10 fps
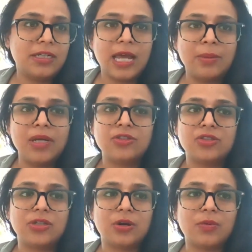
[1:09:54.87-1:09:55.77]

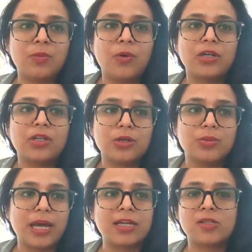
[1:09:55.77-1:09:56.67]
dimension of what
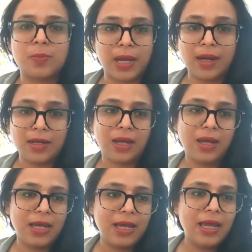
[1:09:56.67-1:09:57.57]
you expect,
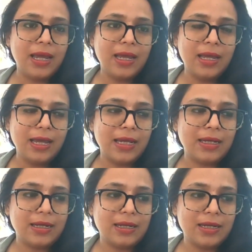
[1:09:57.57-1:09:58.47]

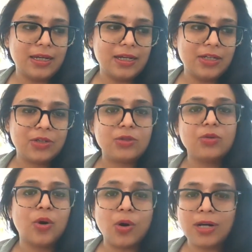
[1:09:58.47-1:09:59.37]
and
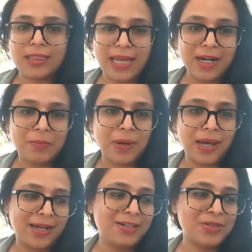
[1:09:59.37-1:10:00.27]
to hold that
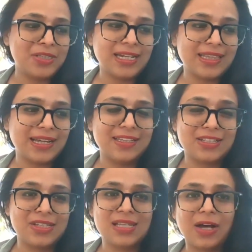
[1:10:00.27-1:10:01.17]
back, to say that
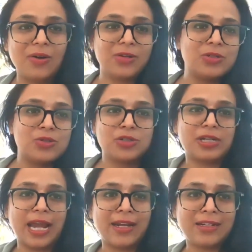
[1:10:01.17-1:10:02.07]
this is how you
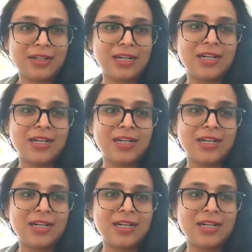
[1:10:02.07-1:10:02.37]
should enter